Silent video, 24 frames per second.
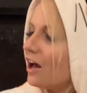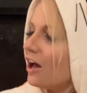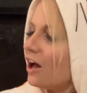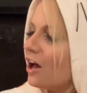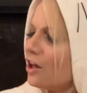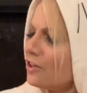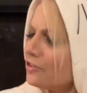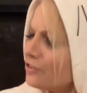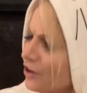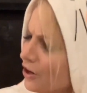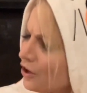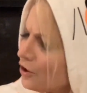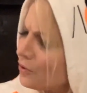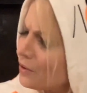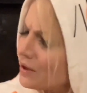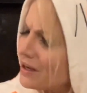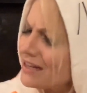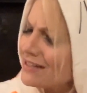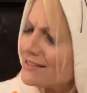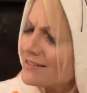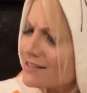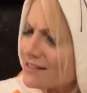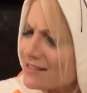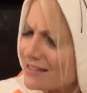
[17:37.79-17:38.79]
Although
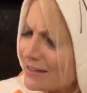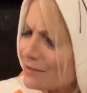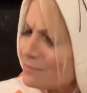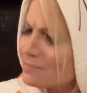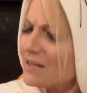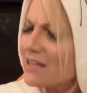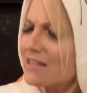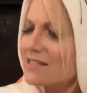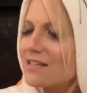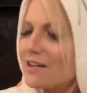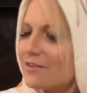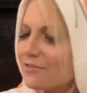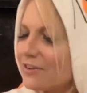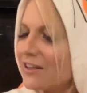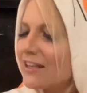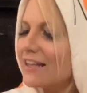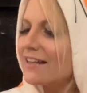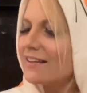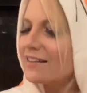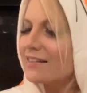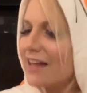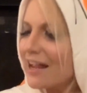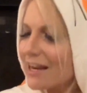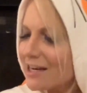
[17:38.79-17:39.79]
it seemed as if
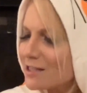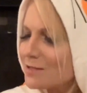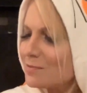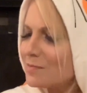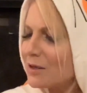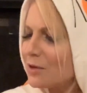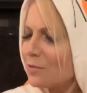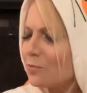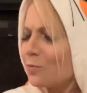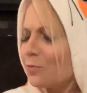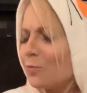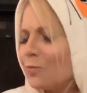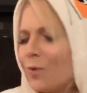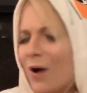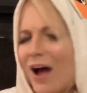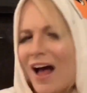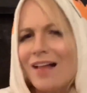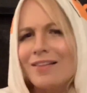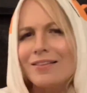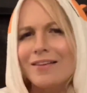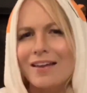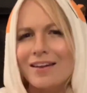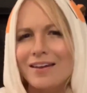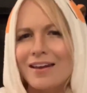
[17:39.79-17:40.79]
he'd liked me
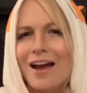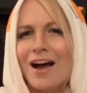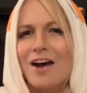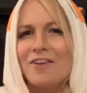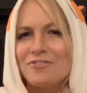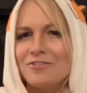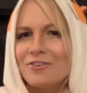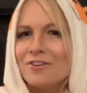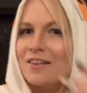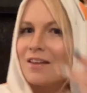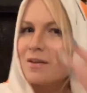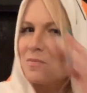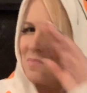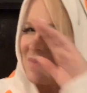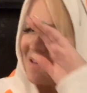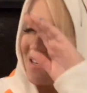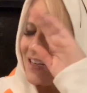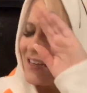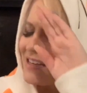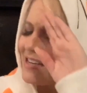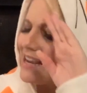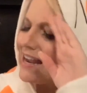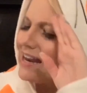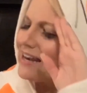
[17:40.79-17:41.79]
well enough in the
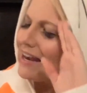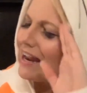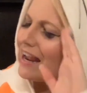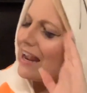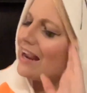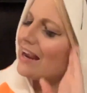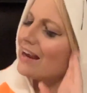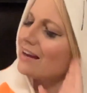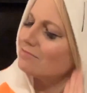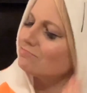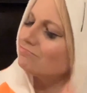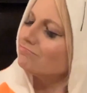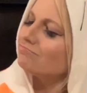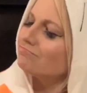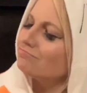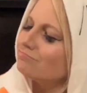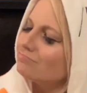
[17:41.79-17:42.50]
beginning,